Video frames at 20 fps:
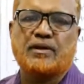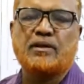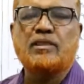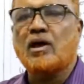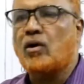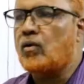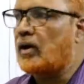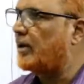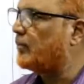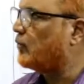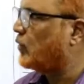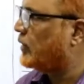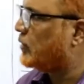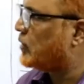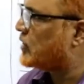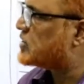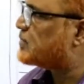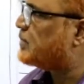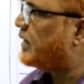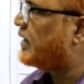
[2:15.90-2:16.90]
Now I am going
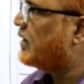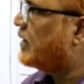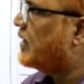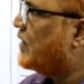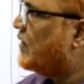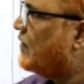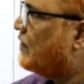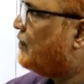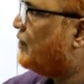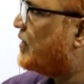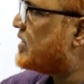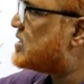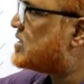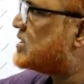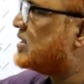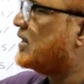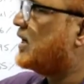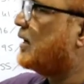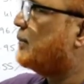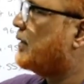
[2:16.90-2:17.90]
to explain.
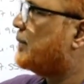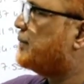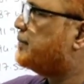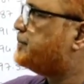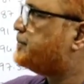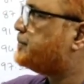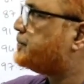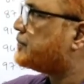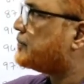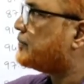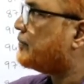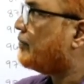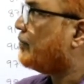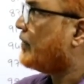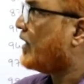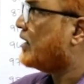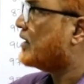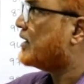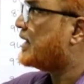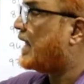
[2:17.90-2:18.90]
First table,
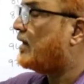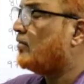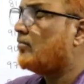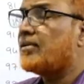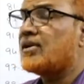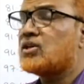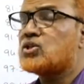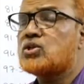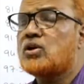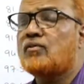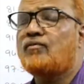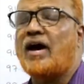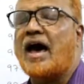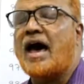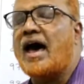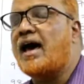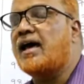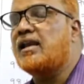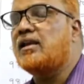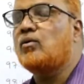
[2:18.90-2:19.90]
calculation of
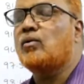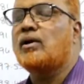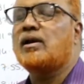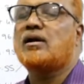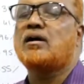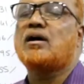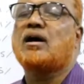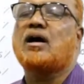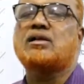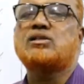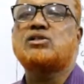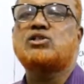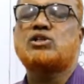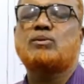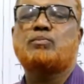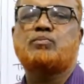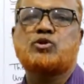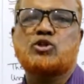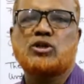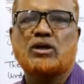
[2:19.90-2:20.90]
annual
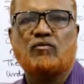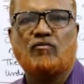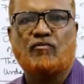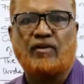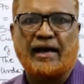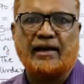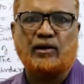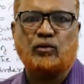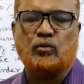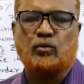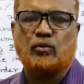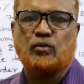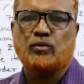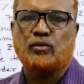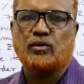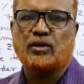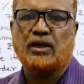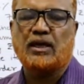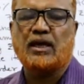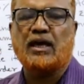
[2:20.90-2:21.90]
consumption value,
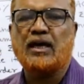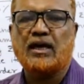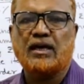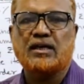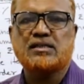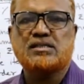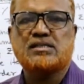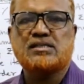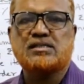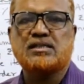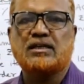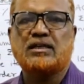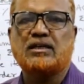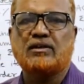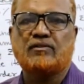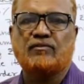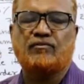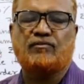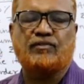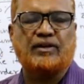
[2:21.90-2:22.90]

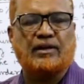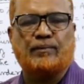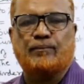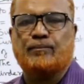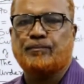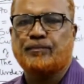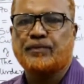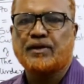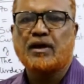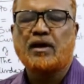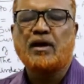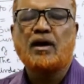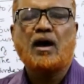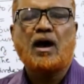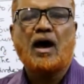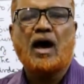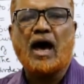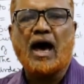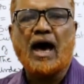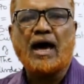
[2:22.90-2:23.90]
ACV.
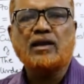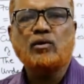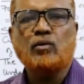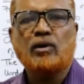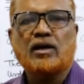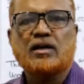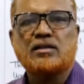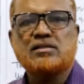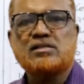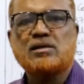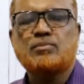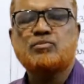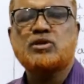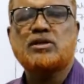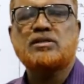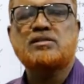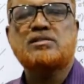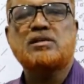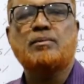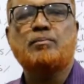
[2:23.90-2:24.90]
Annual
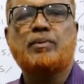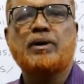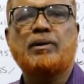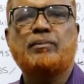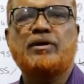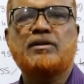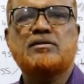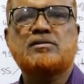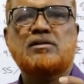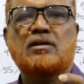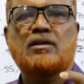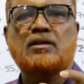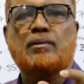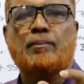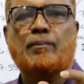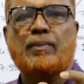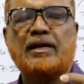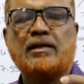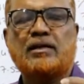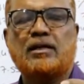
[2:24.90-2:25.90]
consumption simply means the
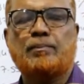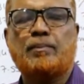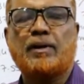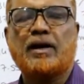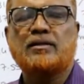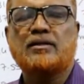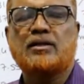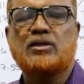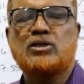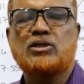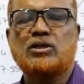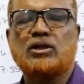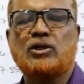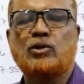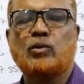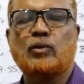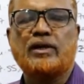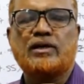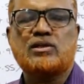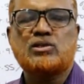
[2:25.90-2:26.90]
multiply the
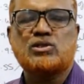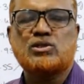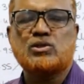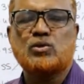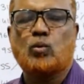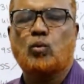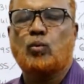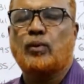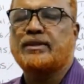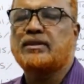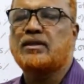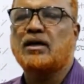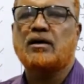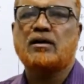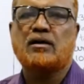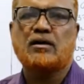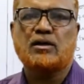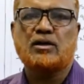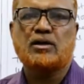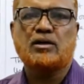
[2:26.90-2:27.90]
units with
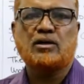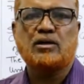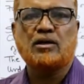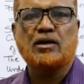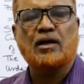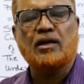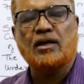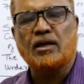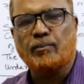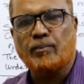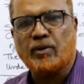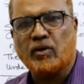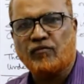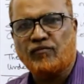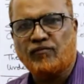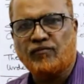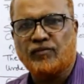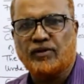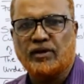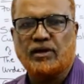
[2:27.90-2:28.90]
the uh, number
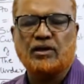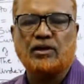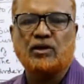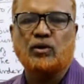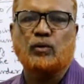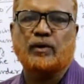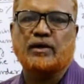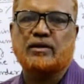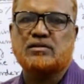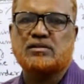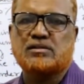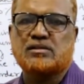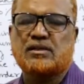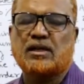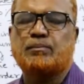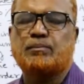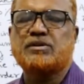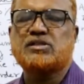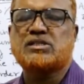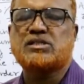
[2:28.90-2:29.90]
of units.
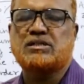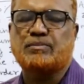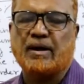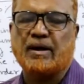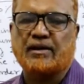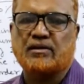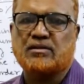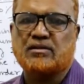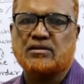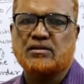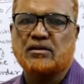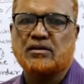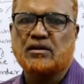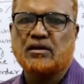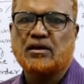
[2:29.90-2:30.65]
That means demand.